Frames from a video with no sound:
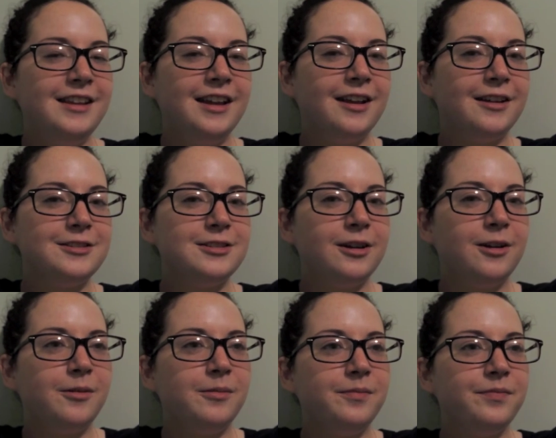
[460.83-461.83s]
Yeah,
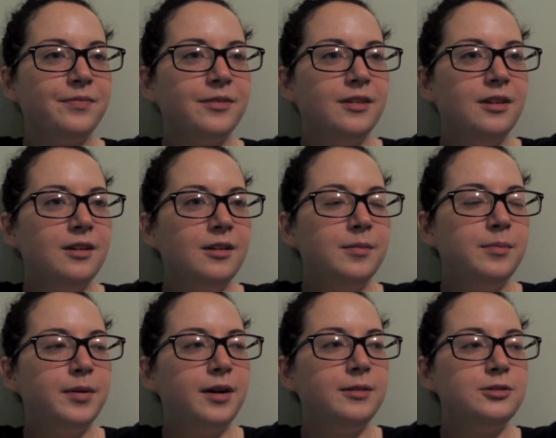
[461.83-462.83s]
so... That's
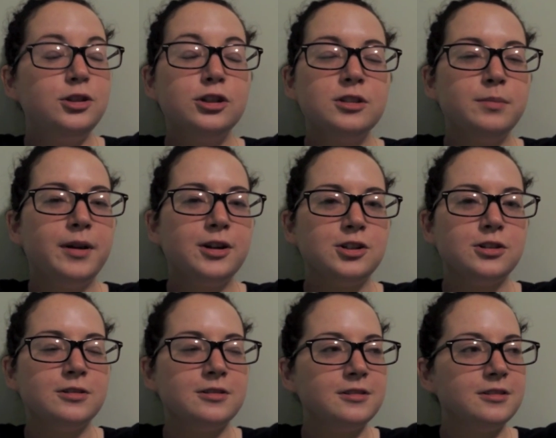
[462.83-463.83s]
illegal. But took some
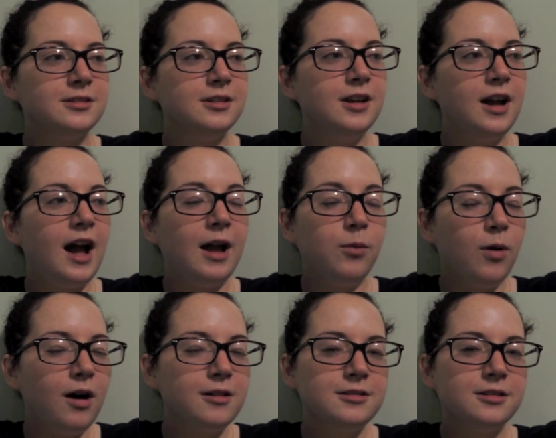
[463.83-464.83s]
pictures. I
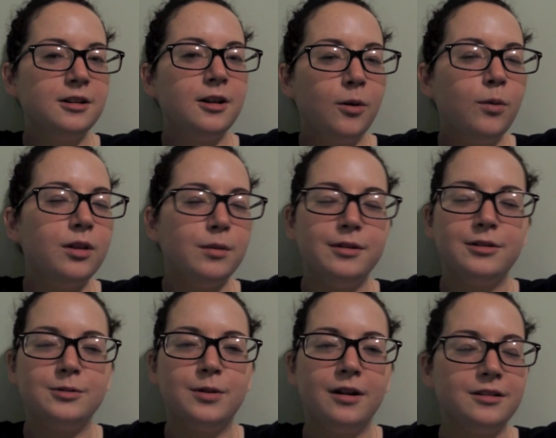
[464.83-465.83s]
walked where the
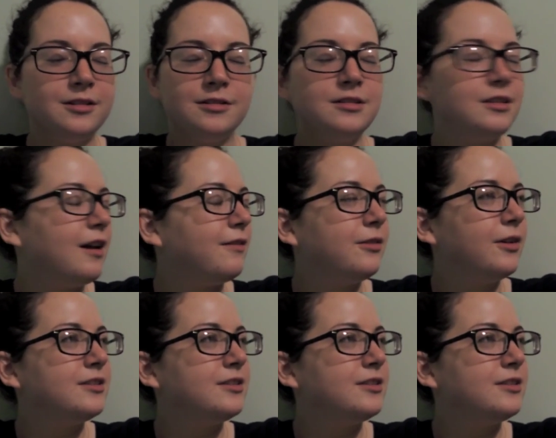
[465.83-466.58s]
Beatles walked. Good stuff.